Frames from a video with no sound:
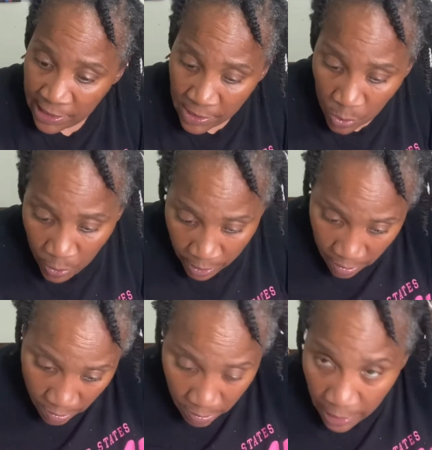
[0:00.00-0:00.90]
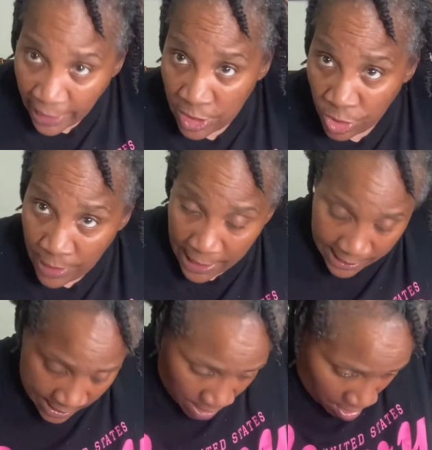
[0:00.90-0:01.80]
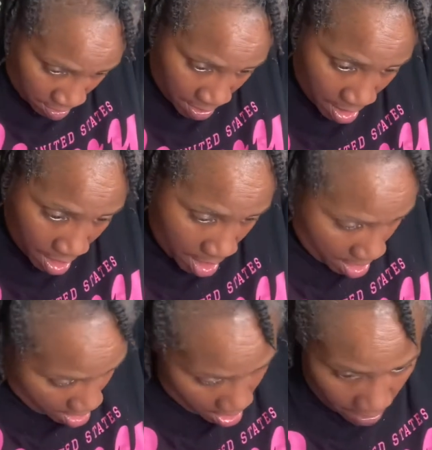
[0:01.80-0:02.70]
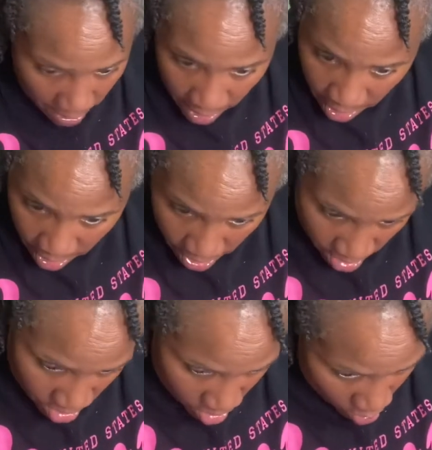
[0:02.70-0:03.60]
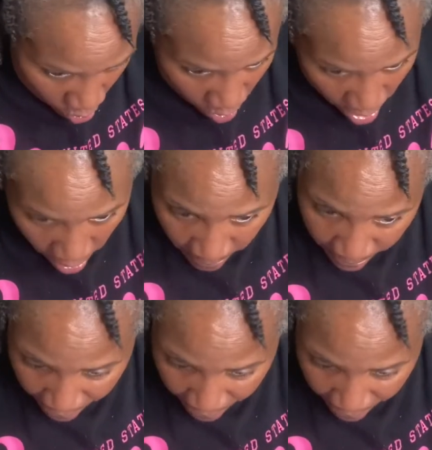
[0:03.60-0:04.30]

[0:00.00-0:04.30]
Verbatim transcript: this oil, as you guys saw. So, um,